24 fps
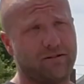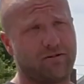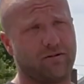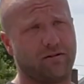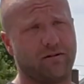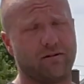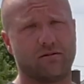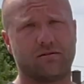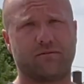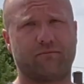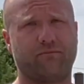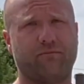you
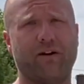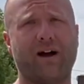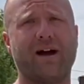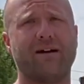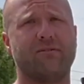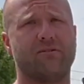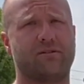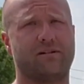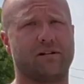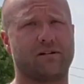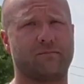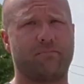there's 5 or
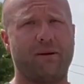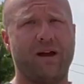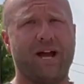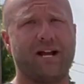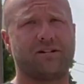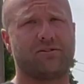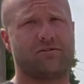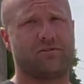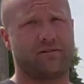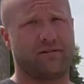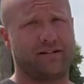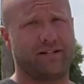6
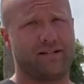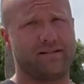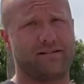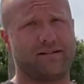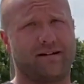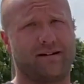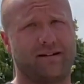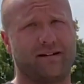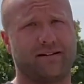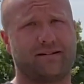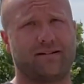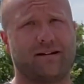patches on the inside
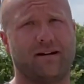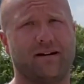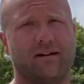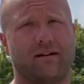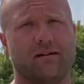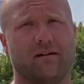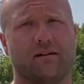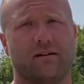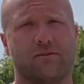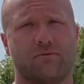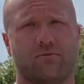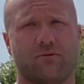of that tire,
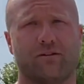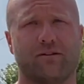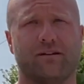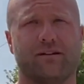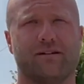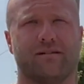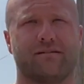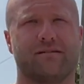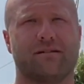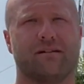is what it is.